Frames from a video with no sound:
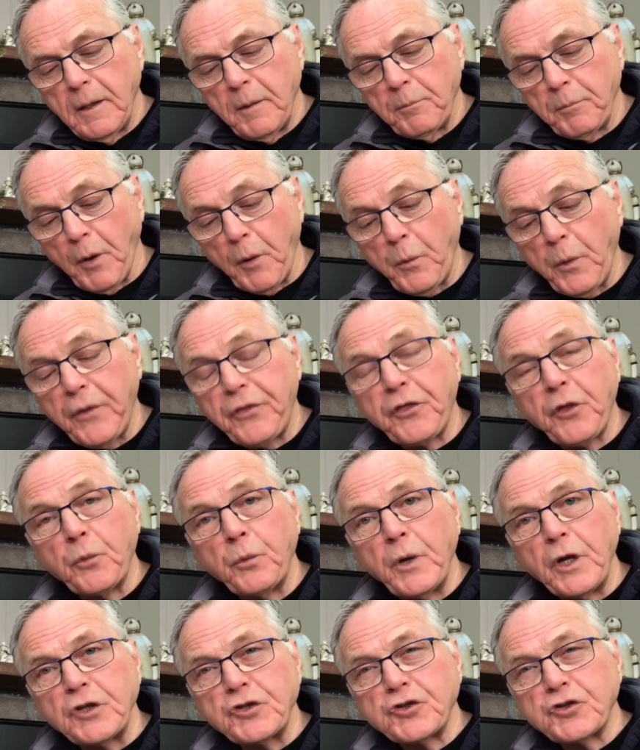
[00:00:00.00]
but with the
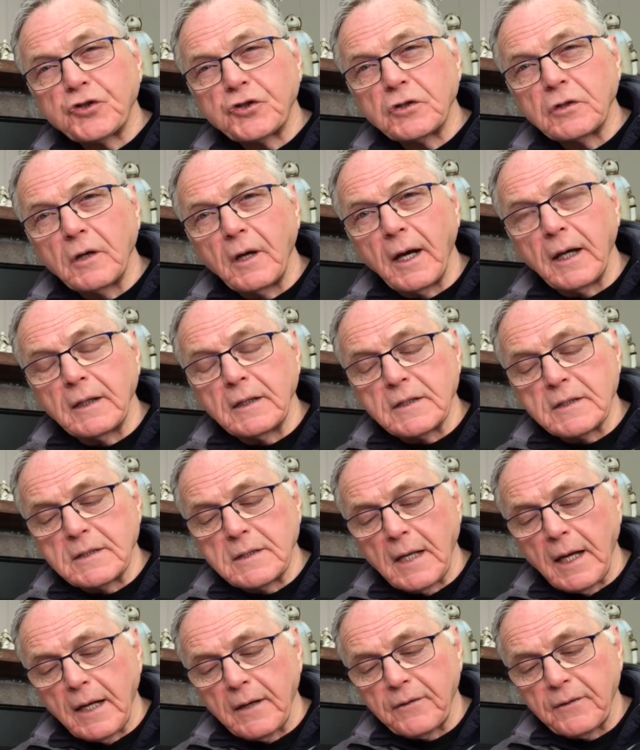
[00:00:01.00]
rich at his
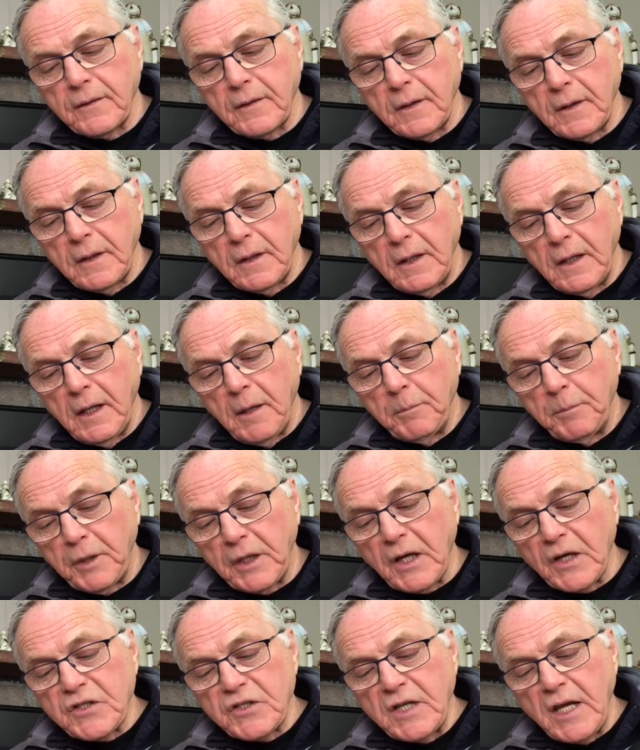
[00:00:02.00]
death,
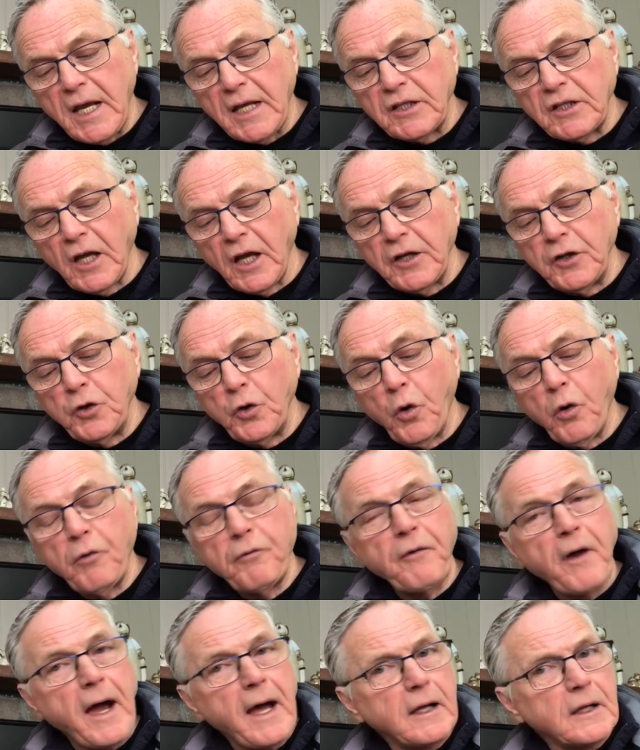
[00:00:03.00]
because he had done no
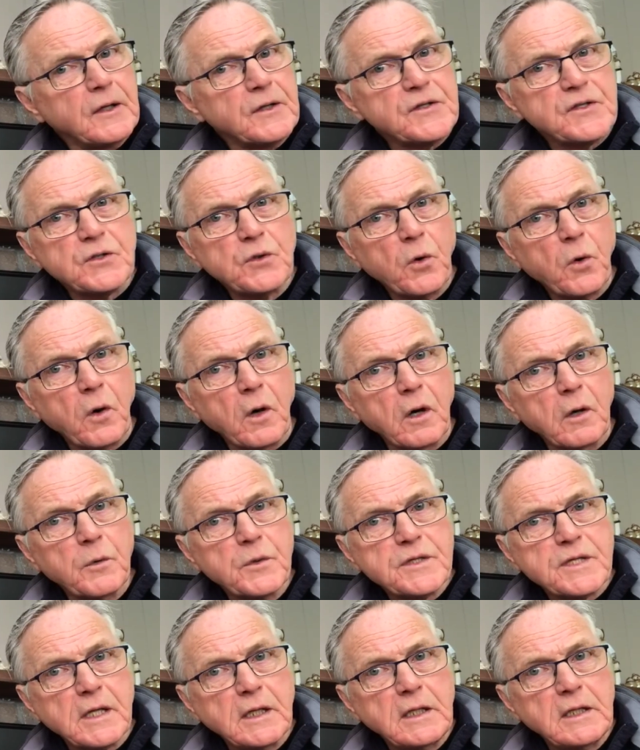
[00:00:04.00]
violence, nor
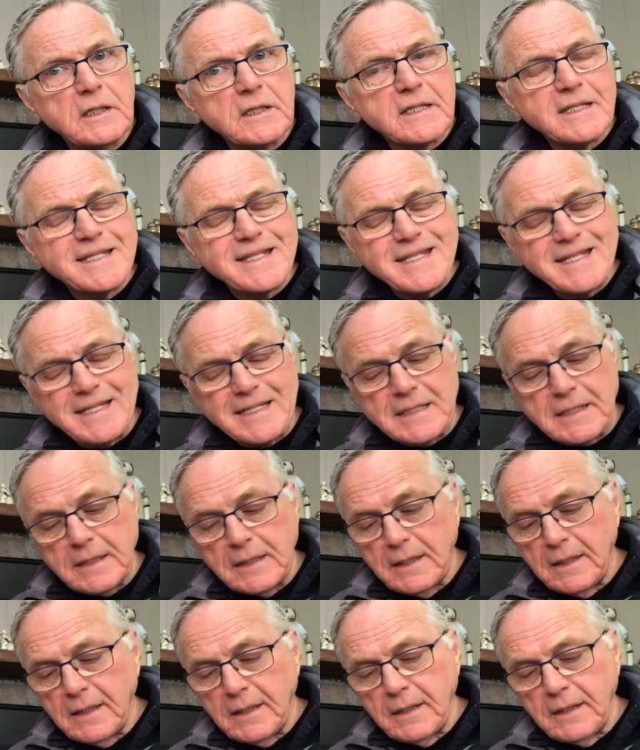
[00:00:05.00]
was any deceit
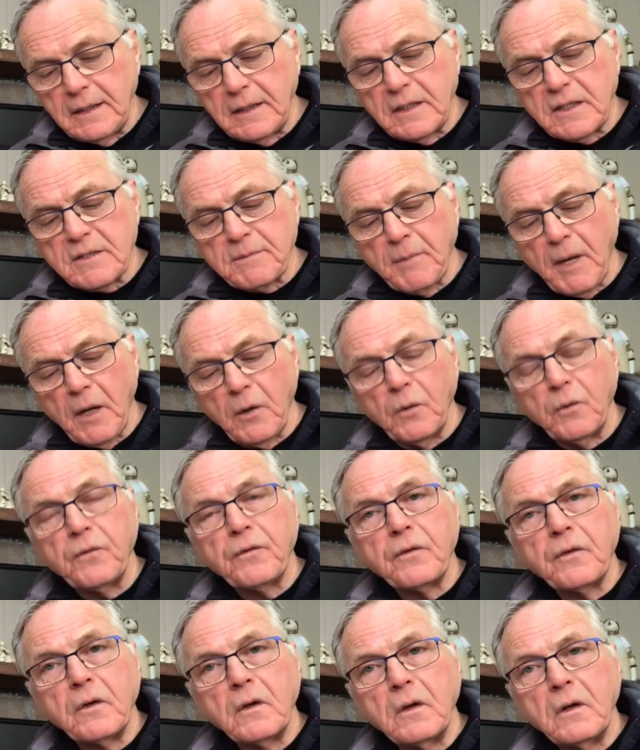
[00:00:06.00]
in his mouth.